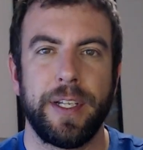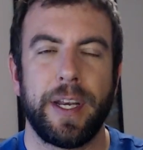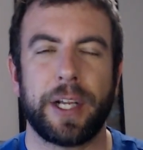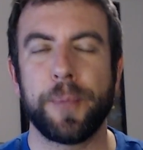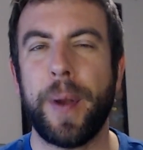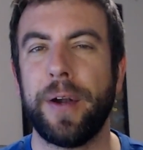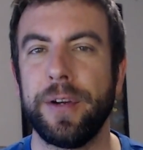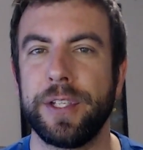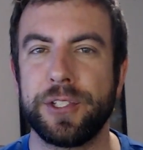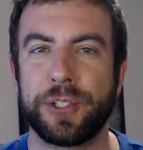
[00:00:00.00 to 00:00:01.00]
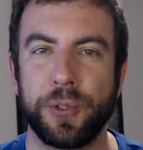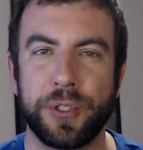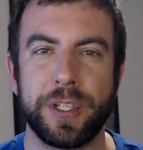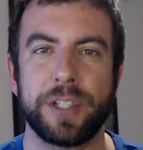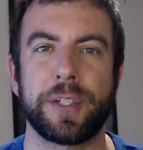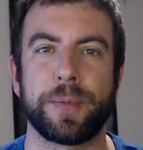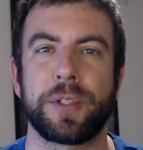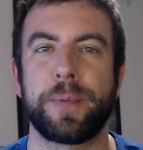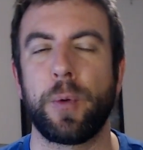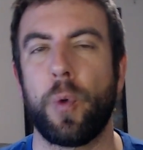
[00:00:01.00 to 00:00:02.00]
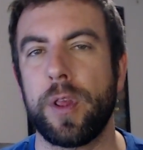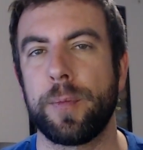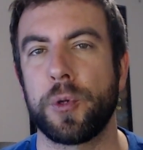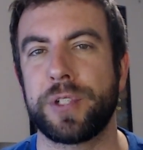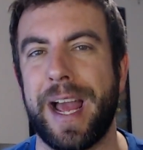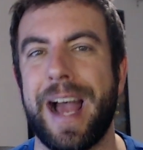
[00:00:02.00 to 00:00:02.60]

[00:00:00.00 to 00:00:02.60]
Now comparing these two systems has been one of the most